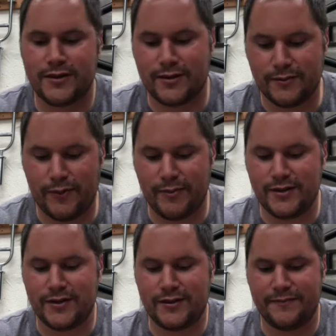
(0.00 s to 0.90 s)

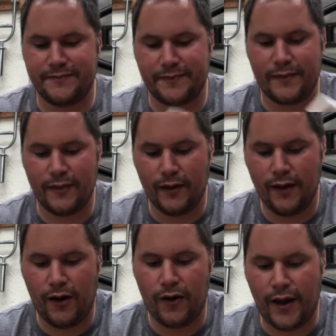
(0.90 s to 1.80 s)
Puppies.
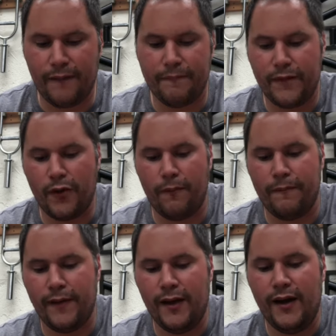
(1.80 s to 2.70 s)
Okay, so
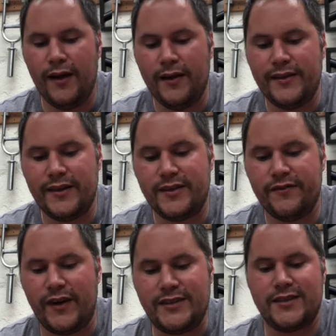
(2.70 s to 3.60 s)
the
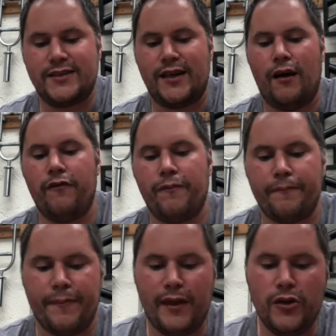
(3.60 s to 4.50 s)
device itself,
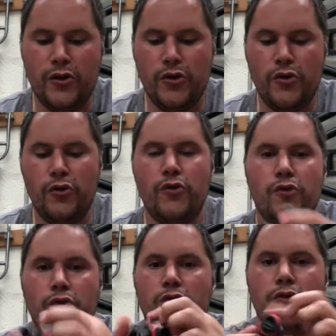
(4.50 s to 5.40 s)

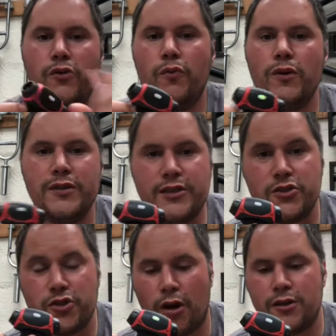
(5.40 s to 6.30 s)
you will need to
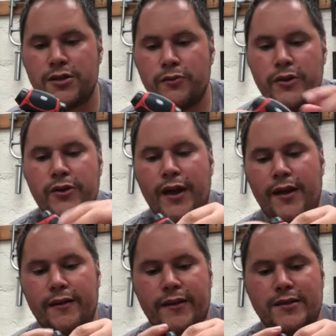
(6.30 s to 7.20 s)
charge it when you get
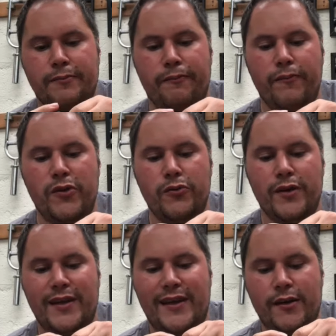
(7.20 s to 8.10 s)
it. This unit
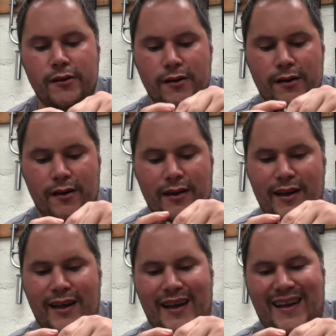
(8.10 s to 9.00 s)
here
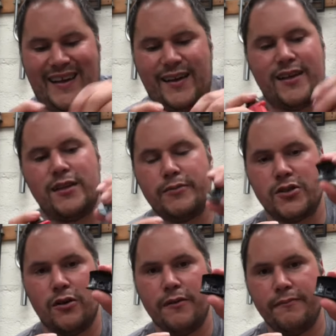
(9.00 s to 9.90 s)
clips
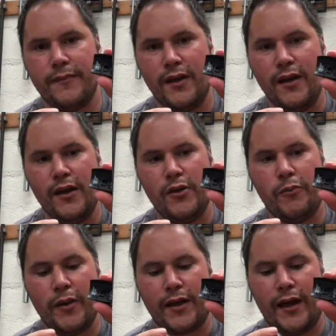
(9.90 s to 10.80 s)
on. You
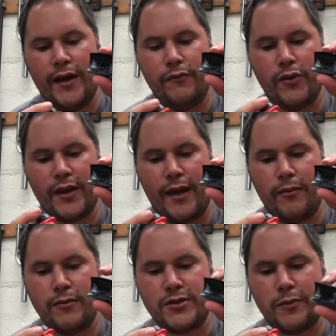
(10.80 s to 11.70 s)
plug that in with the cable
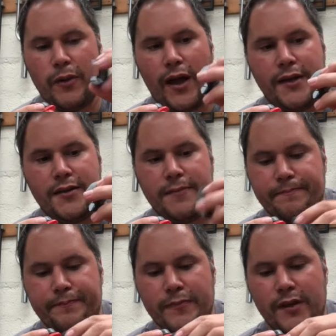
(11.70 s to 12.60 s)
supplied,
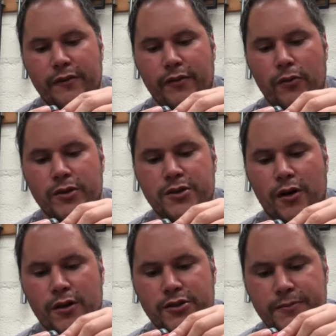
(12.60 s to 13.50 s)
give it a wee charge.